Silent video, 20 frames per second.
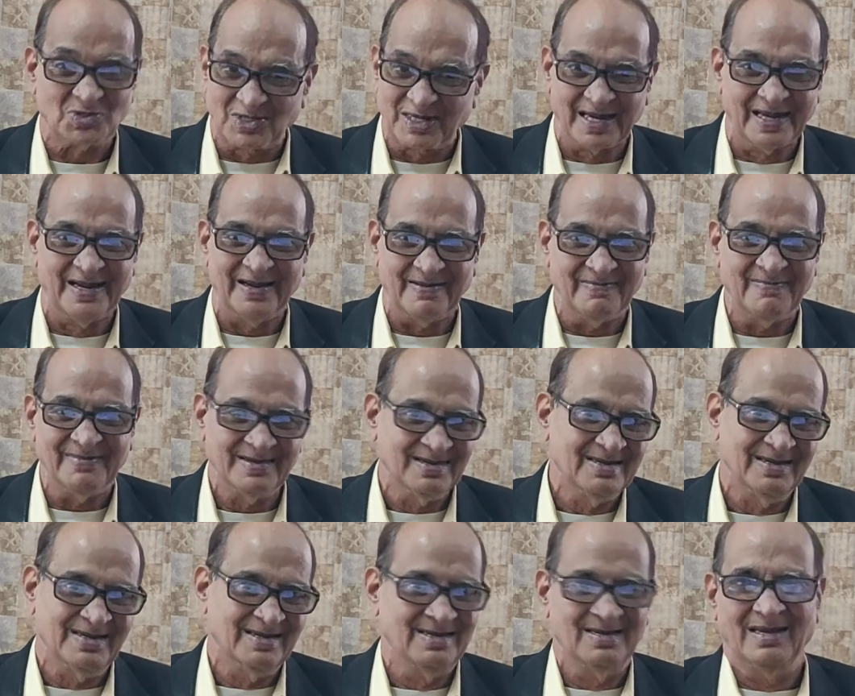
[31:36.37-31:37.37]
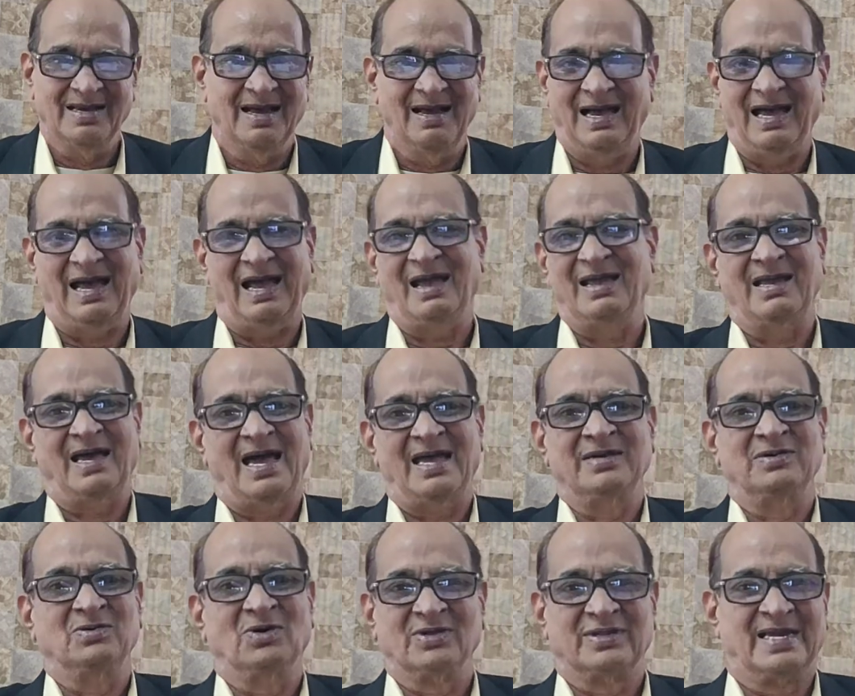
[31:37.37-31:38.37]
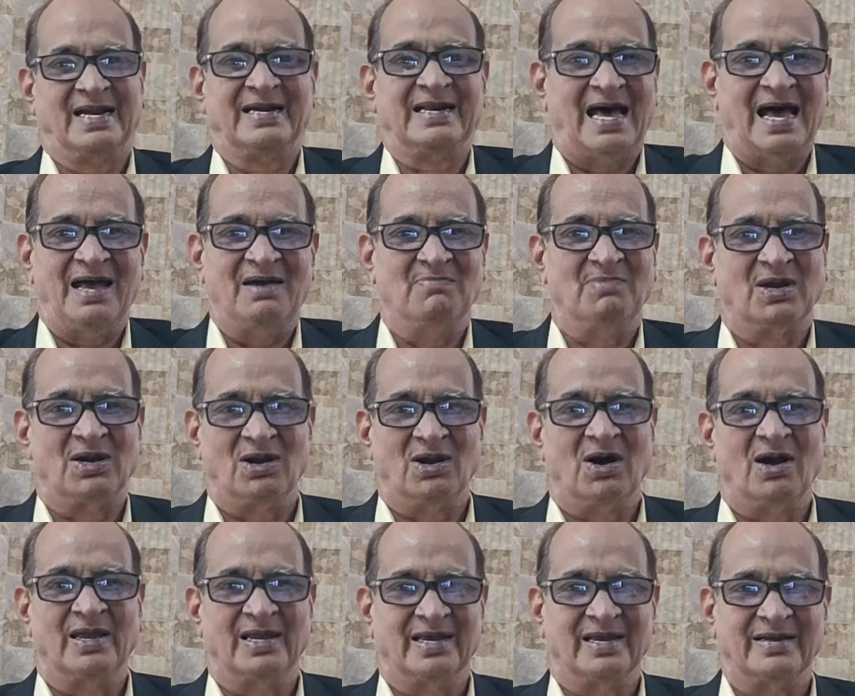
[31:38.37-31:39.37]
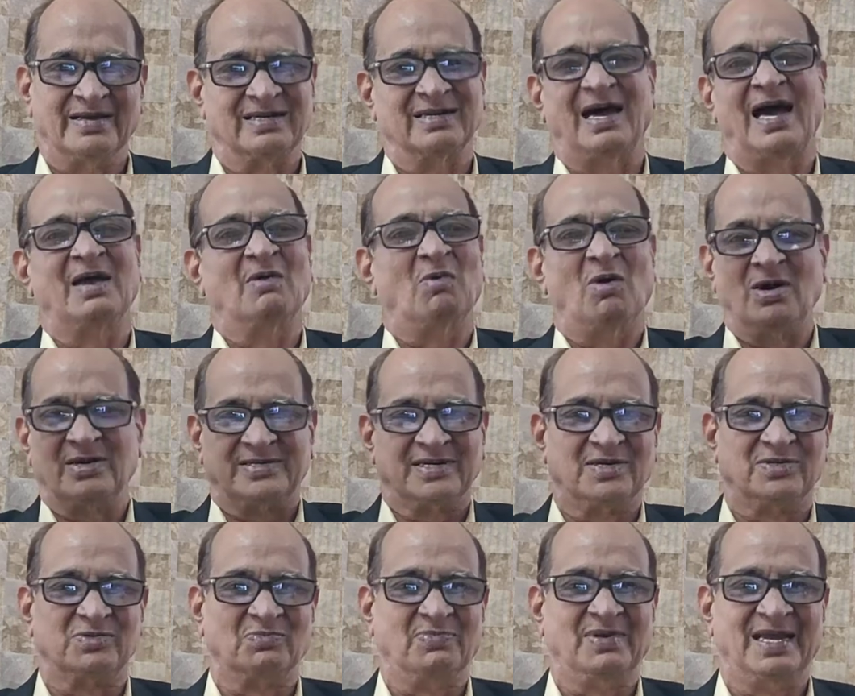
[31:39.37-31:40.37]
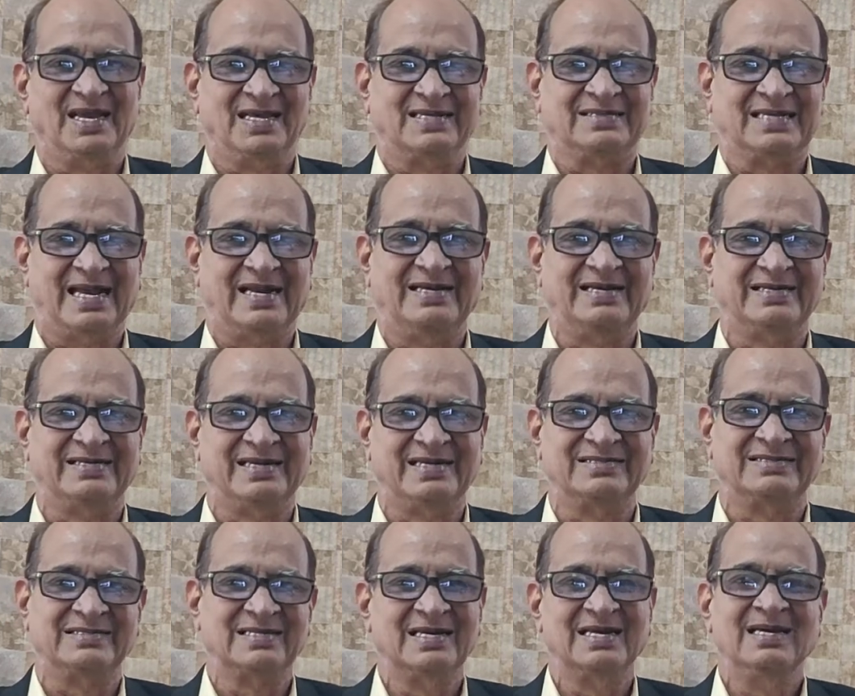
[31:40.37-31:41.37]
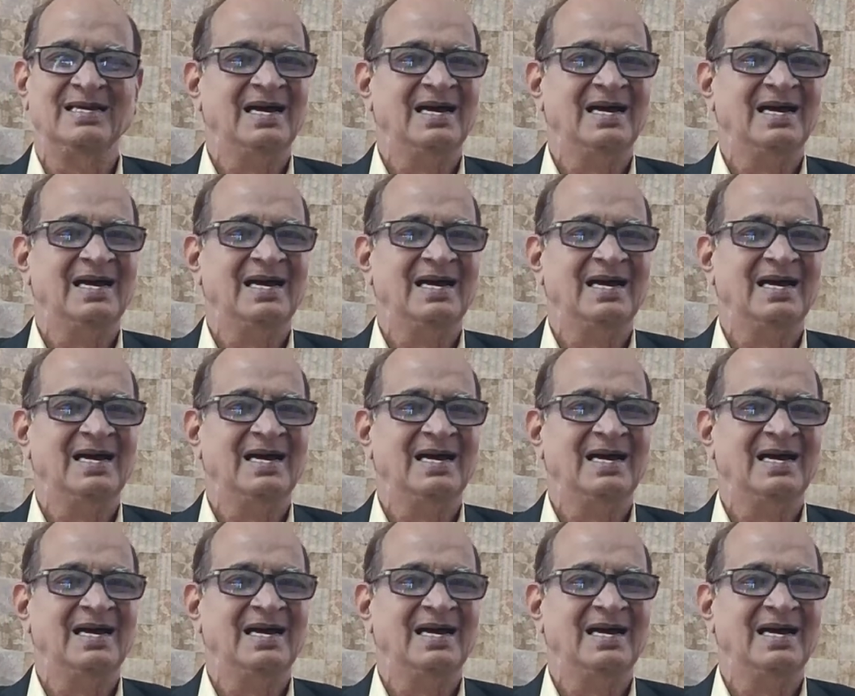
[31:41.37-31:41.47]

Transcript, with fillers: Okay? I, I know that I am a lawyer. I wanted to be a scientist.